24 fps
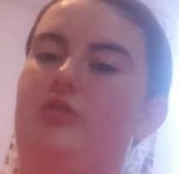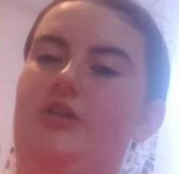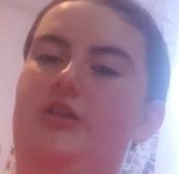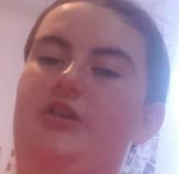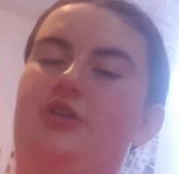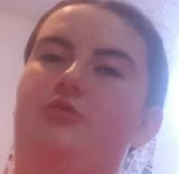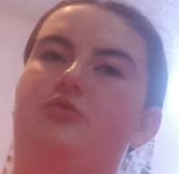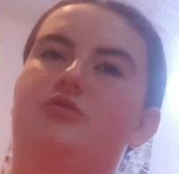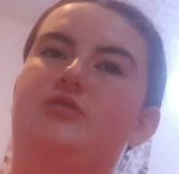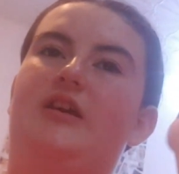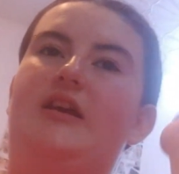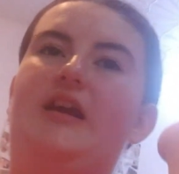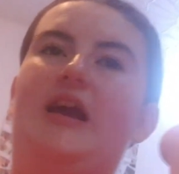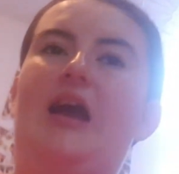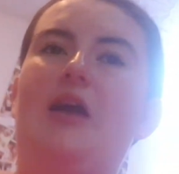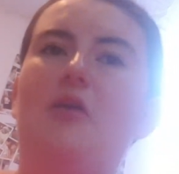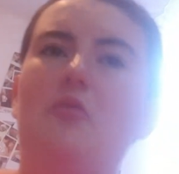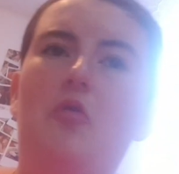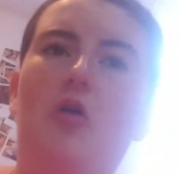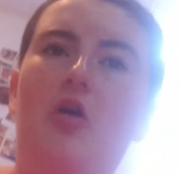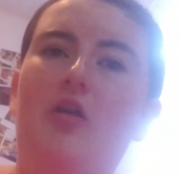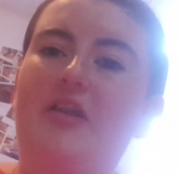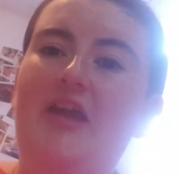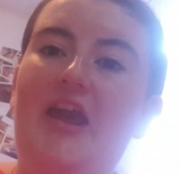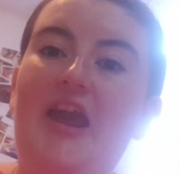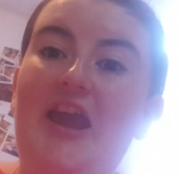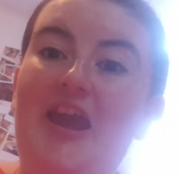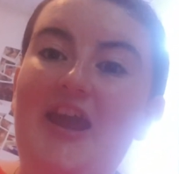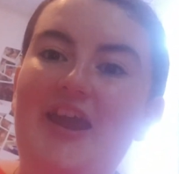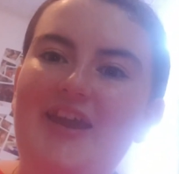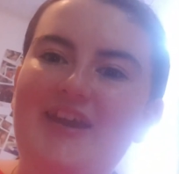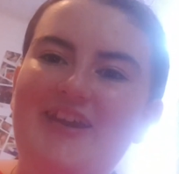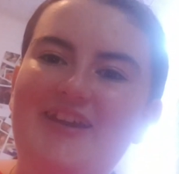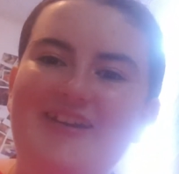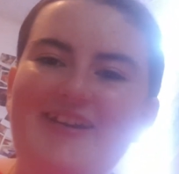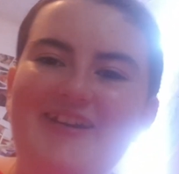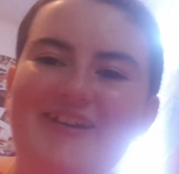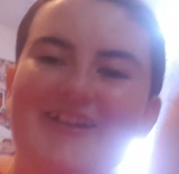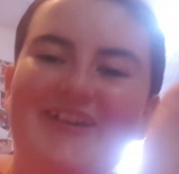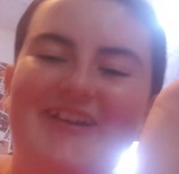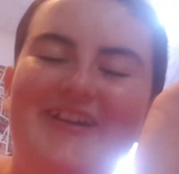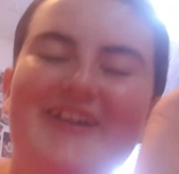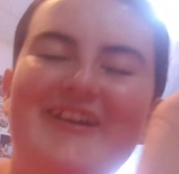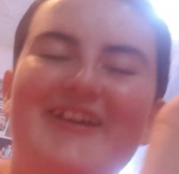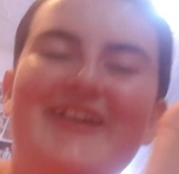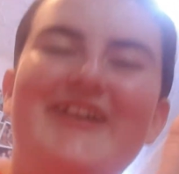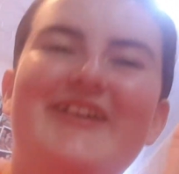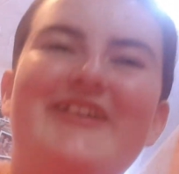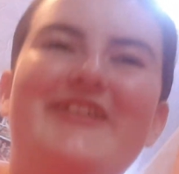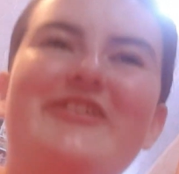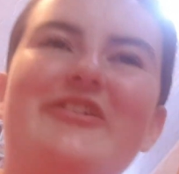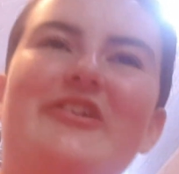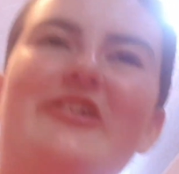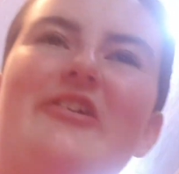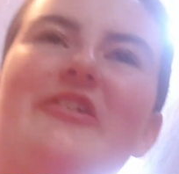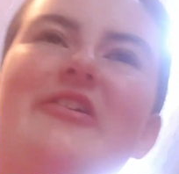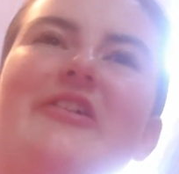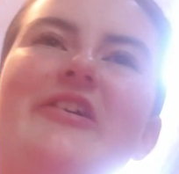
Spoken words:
and he was like, "I want hay." So